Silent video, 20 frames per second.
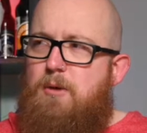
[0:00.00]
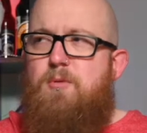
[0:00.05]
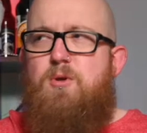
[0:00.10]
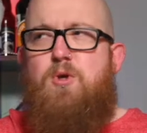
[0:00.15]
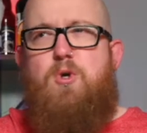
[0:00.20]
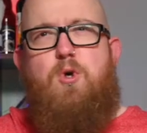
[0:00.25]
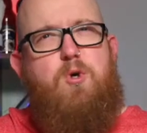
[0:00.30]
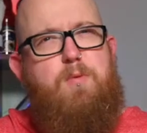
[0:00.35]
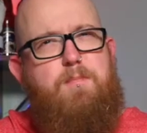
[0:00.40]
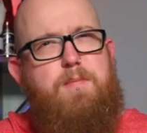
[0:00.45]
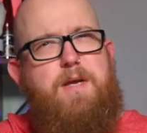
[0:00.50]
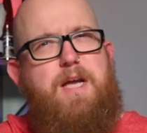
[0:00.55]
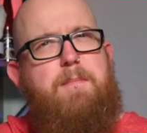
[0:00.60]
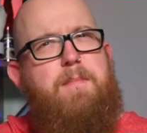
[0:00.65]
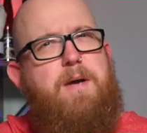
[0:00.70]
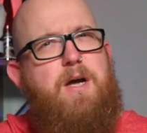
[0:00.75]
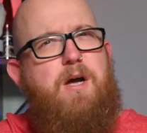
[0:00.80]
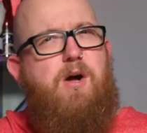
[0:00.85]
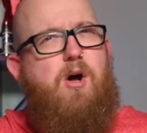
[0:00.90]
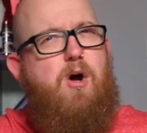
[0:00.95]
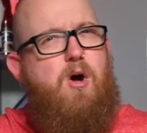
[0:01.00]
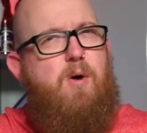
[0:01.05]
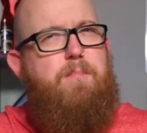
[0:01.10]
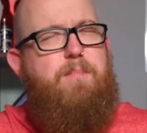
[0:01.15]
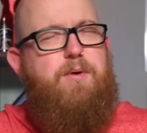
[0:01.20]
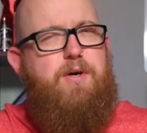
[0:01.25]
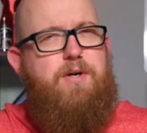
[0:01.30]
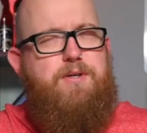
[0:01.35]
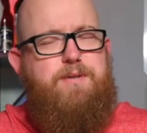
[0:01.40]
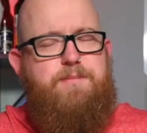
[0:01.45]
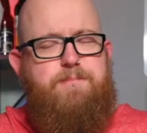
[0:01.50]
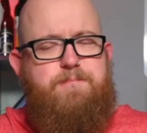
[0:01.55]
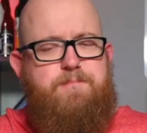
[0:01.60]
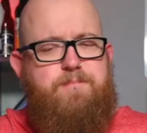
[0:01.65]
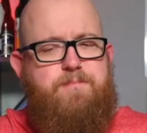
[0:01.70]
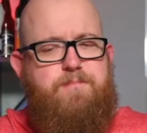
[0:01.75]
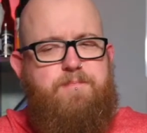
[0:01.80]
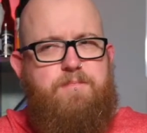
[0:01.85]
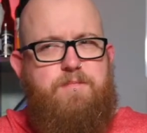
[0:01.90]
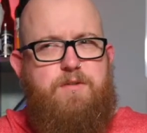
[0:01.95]
Could be a bit of hot burn,
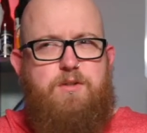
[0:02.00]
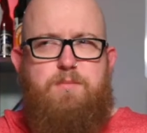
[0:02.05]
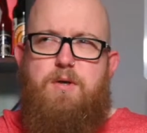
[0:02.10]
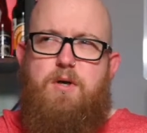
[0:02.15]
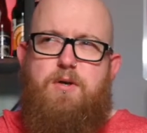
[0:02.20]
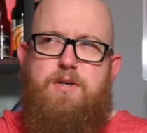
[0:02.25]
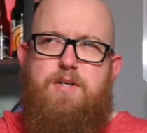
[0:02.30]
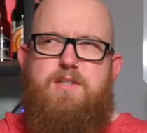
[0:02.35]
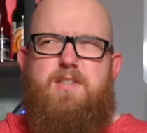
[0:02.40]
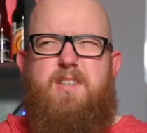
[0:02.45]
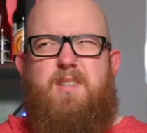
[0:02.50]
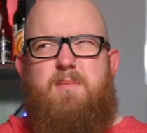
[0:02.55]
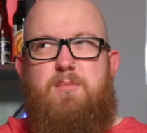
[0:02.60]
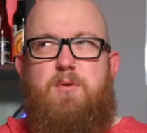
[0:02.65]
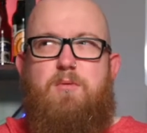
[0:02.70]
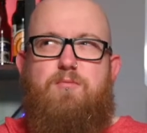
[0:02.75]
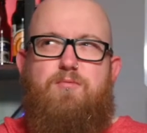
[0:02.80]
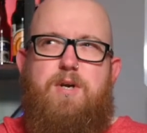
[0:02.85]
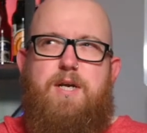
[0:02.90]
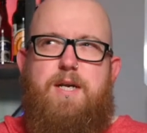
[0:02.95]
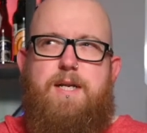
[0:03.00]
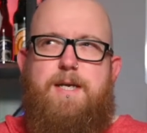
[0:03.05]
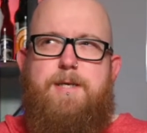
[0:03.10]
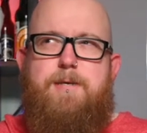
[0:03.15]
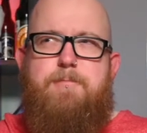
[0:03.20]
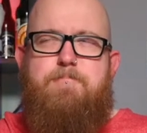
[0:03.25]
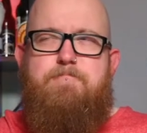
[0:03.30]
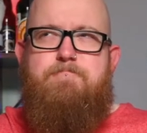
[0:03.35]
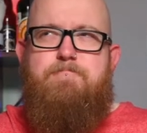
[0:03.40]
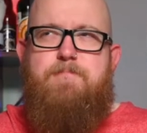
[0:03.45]
to be honest. I'm not really